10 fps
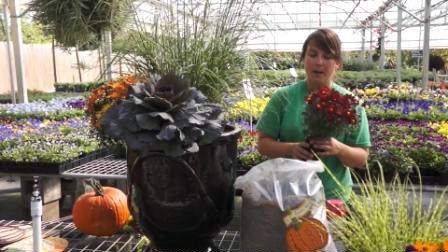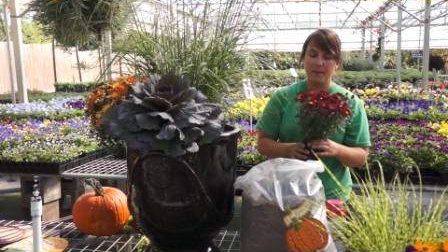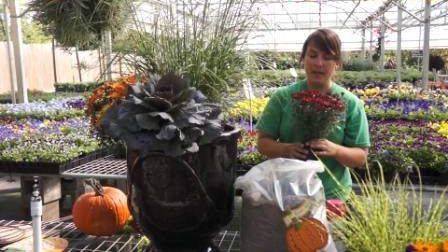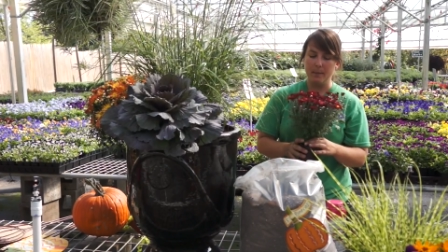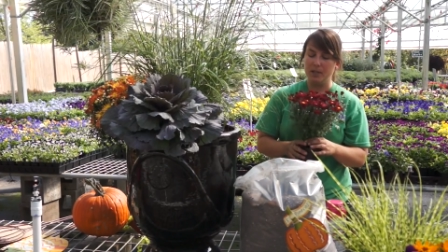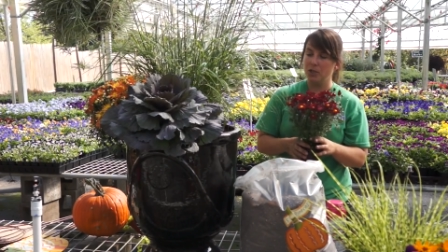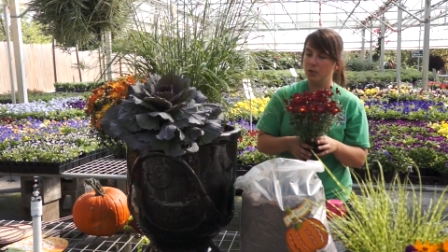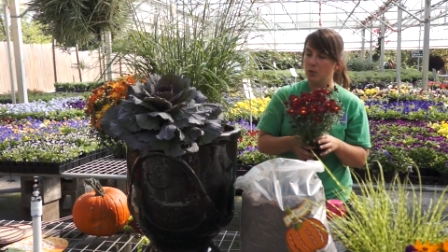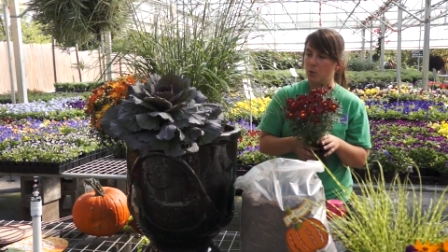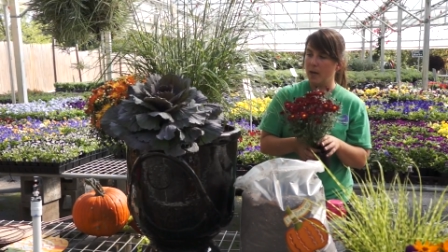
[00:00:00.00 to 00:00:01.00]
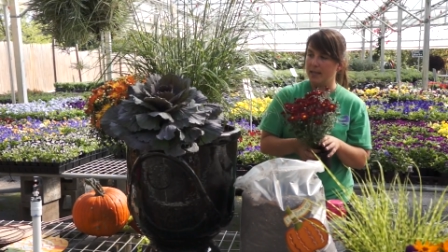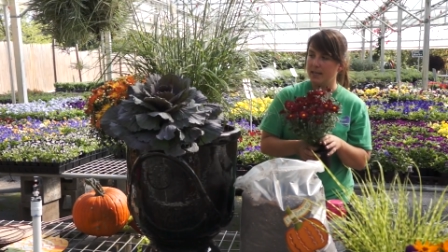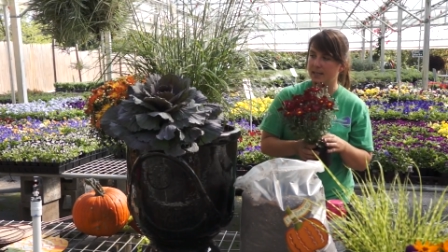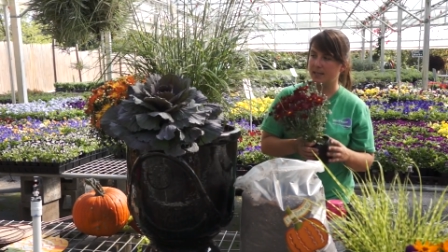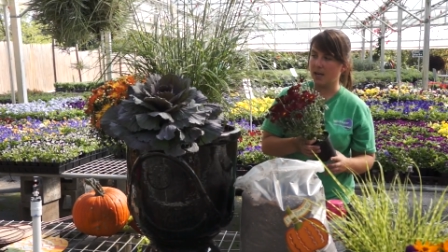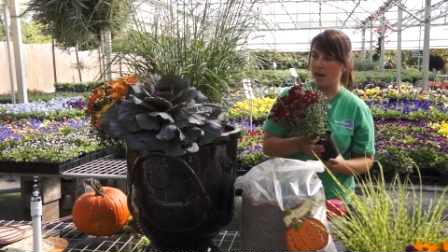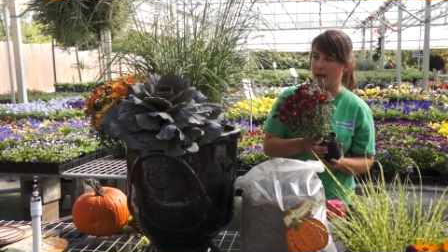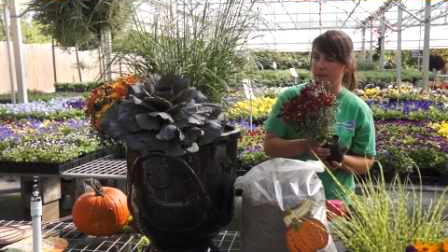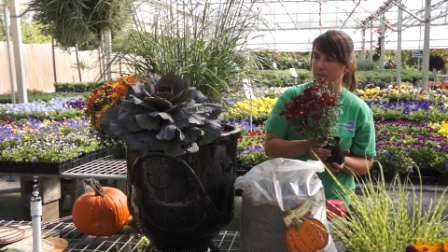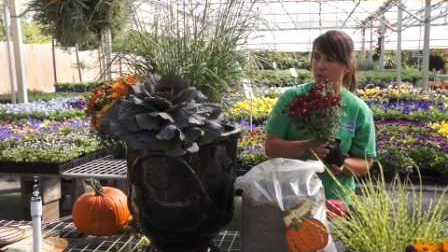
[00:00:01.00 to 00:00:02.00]
I think I'm going to choose red this
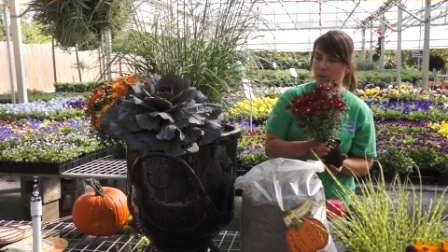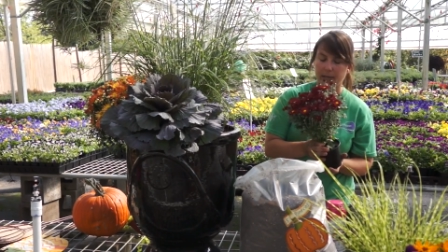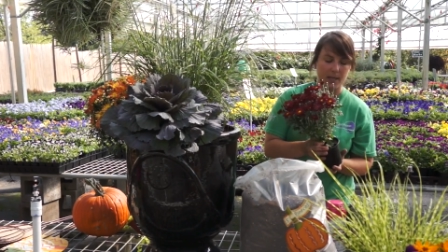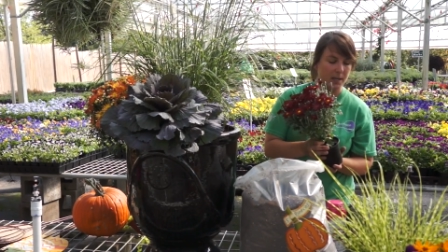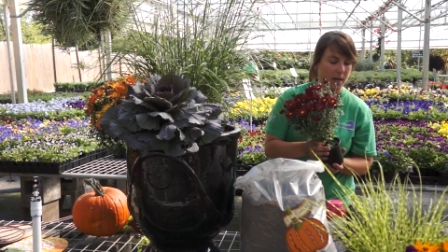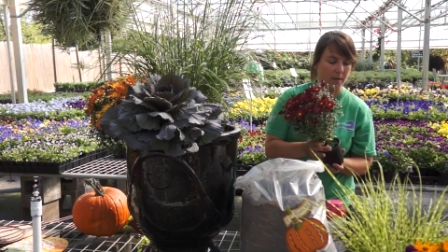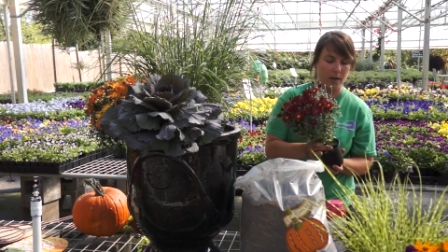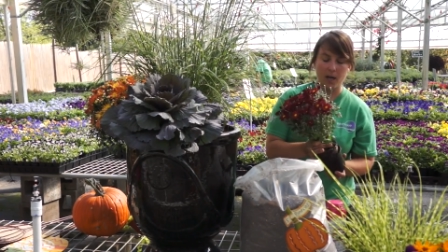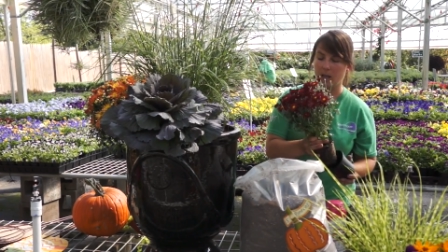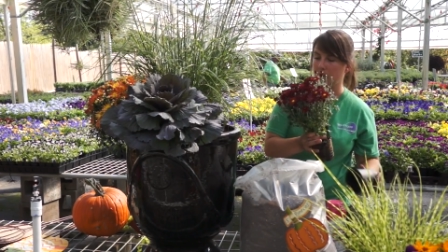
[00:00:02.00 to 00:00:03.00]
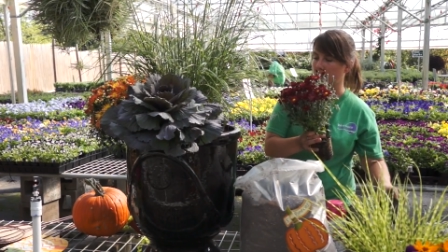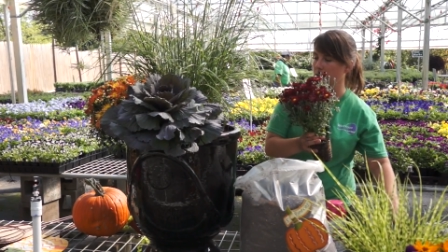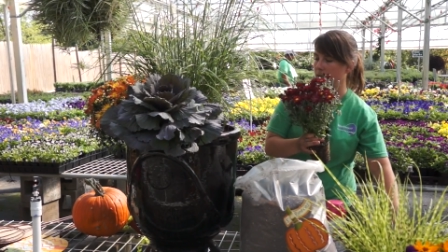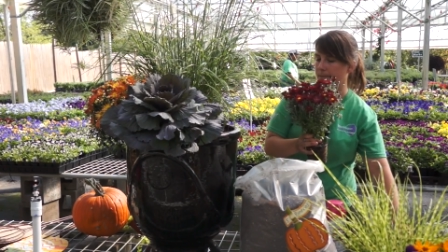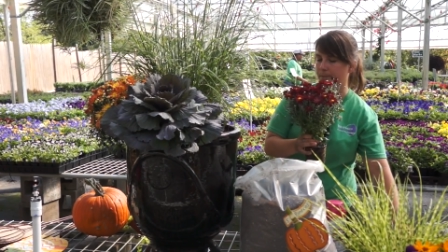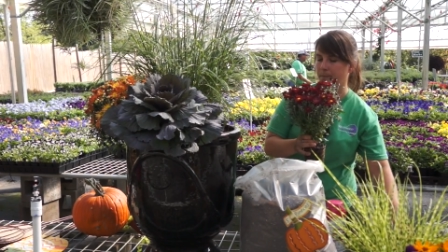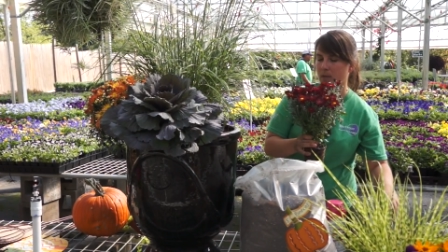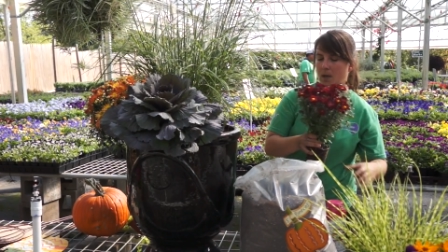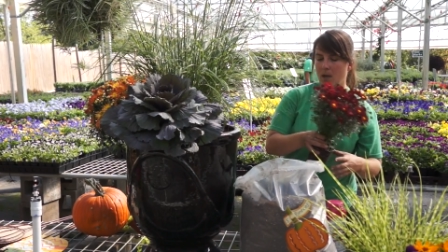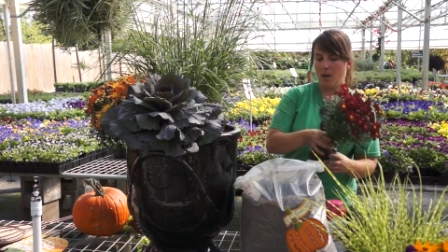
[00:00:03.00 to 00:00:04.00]
time to bring in another color.
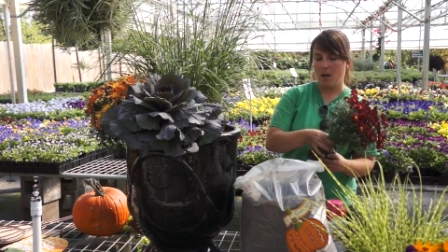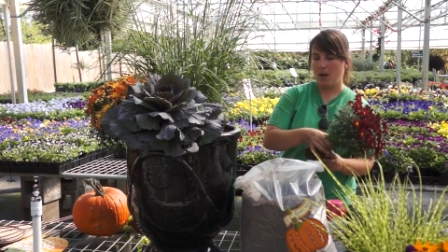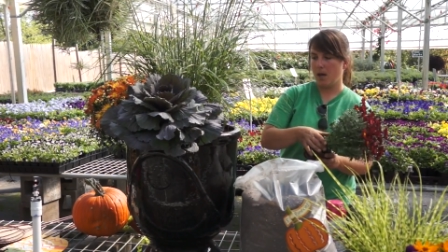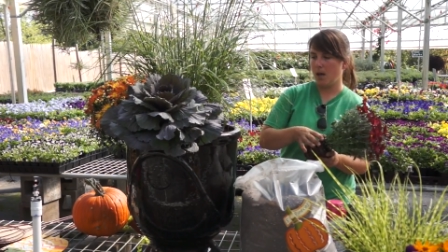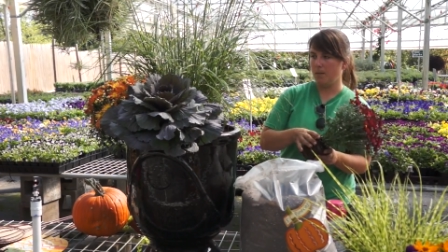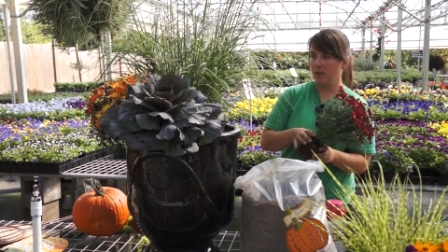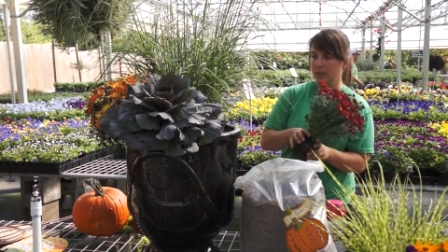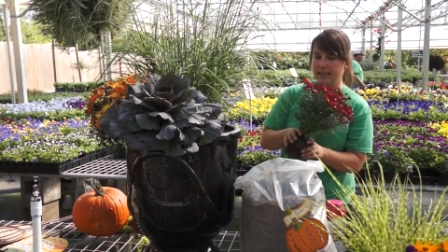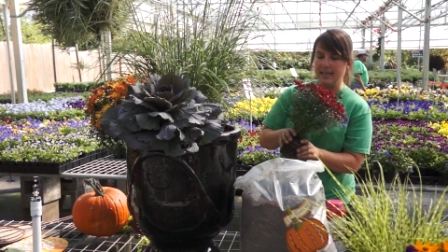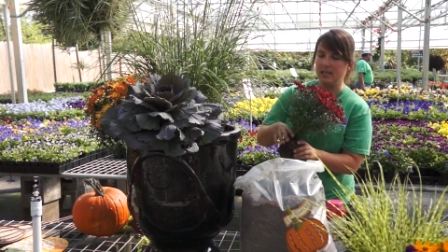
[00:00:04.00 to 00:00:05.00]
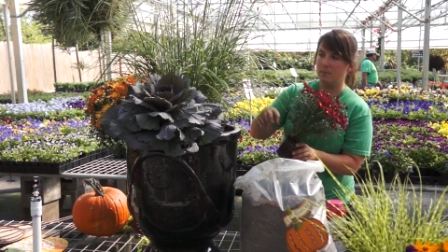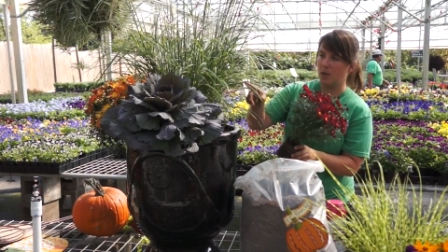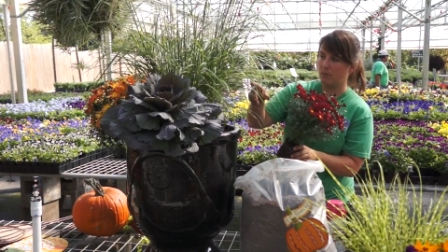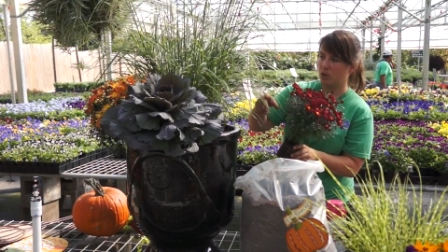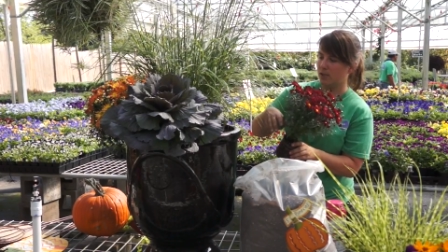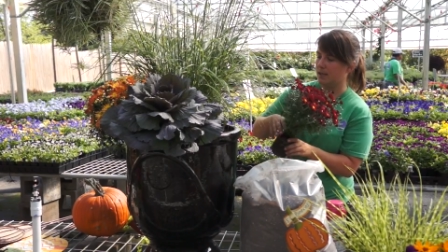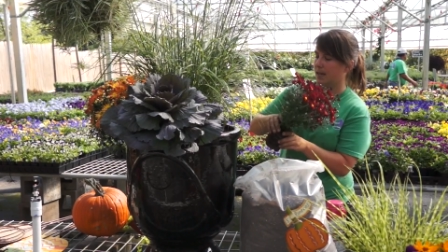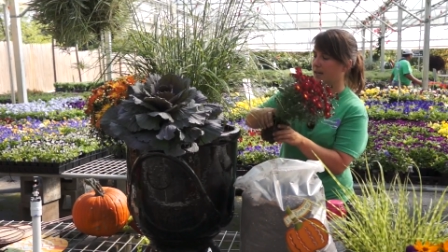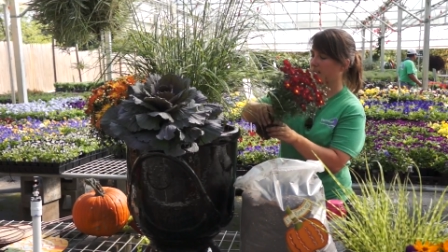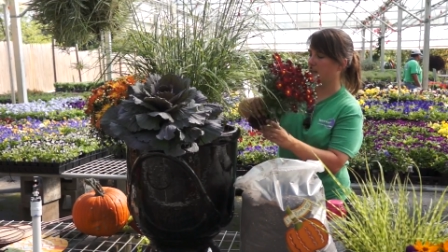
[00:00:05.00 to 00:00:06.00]
Little daisy mum, just
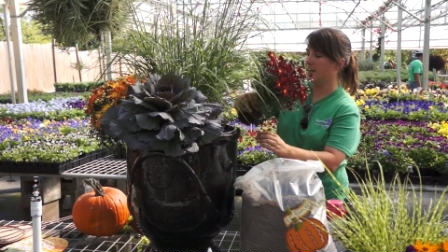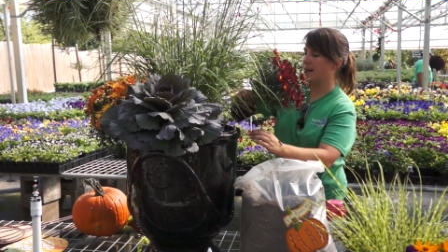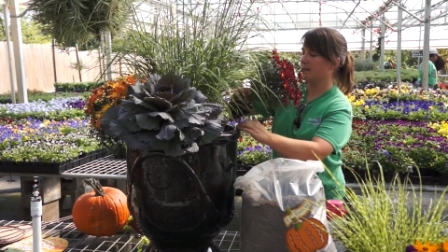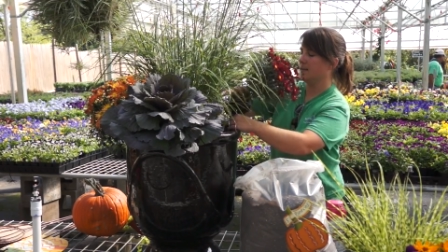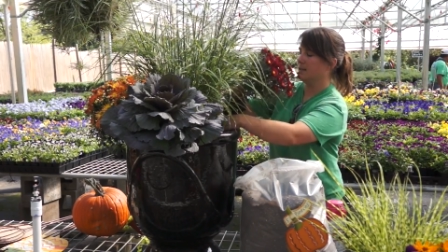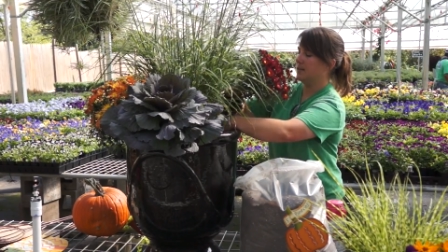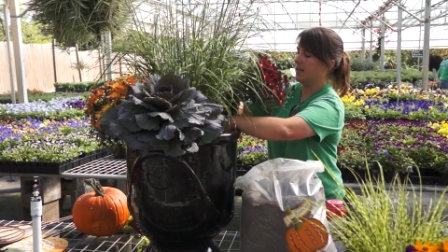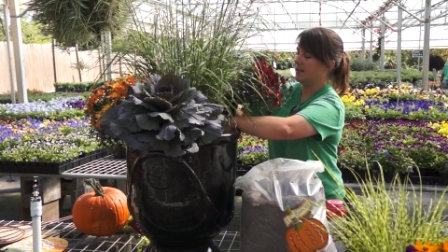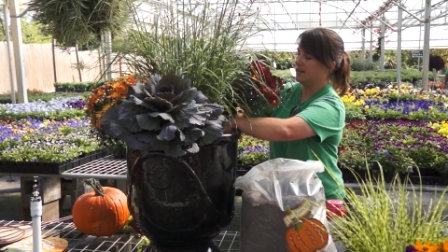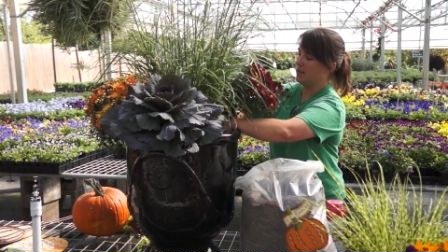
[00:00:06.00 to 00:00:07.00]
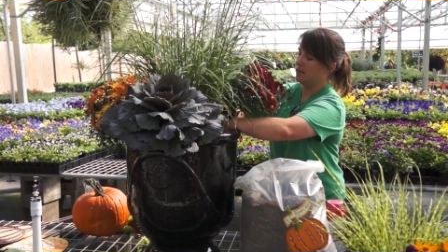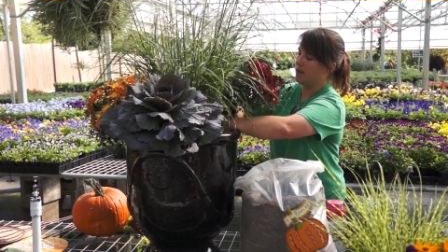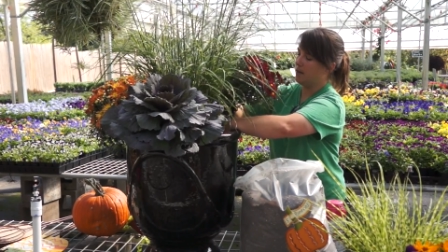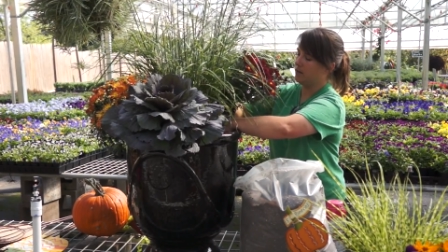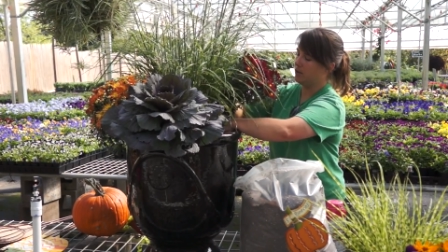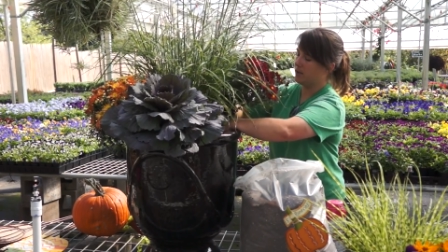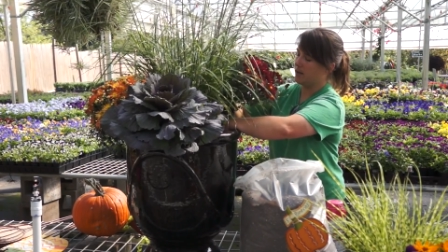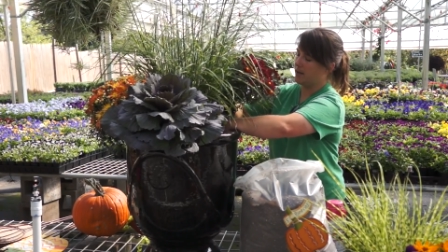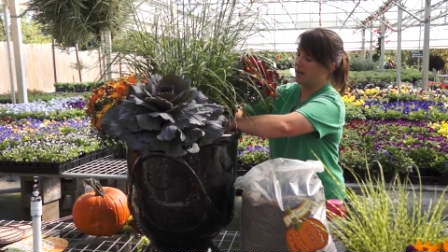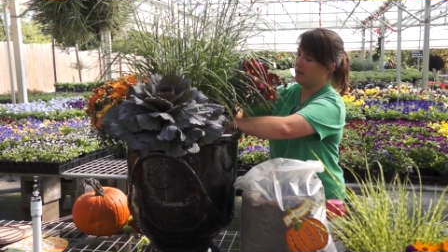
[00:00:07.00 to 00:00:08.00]
like the Dazzling Stacy on the other
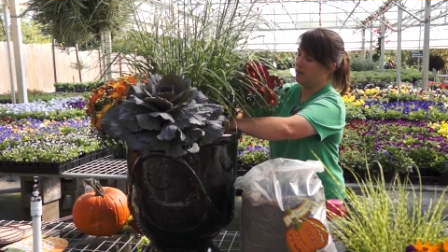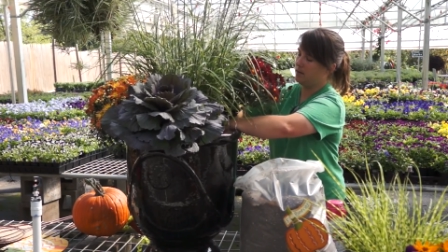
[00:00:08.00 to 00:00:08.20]
side.